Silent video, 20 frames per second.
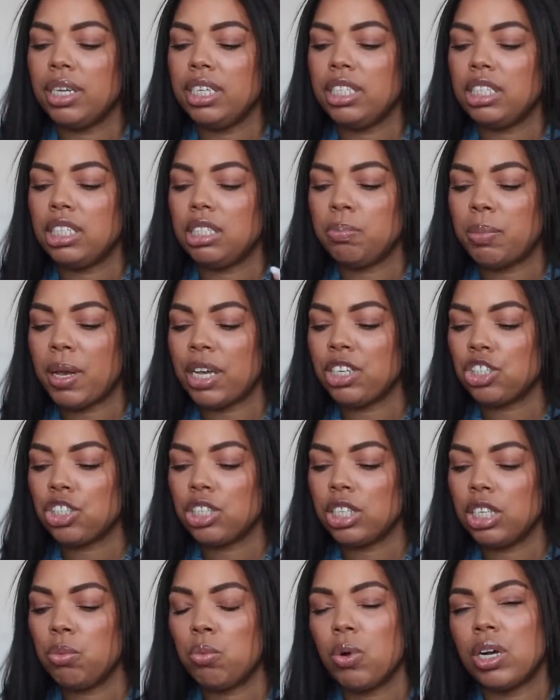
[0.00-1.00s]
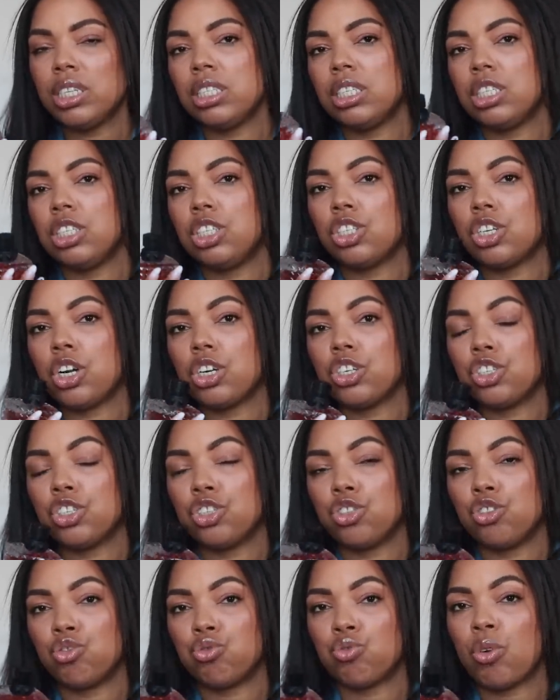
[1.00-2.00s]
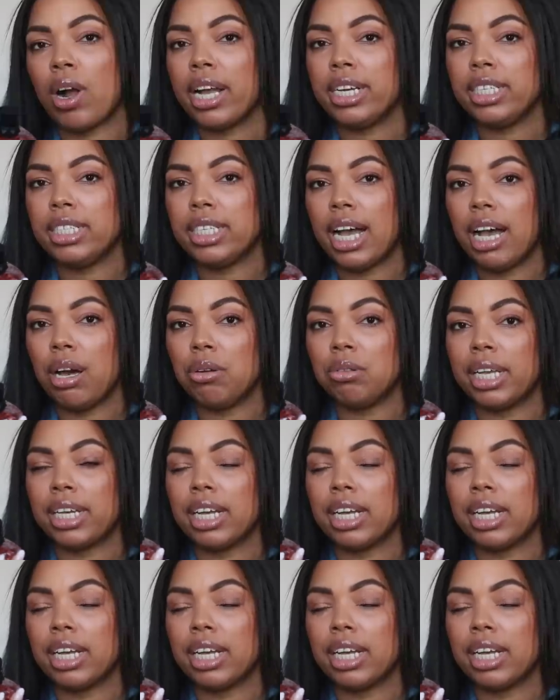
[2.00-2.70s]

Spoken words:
especially once it starts to dry down.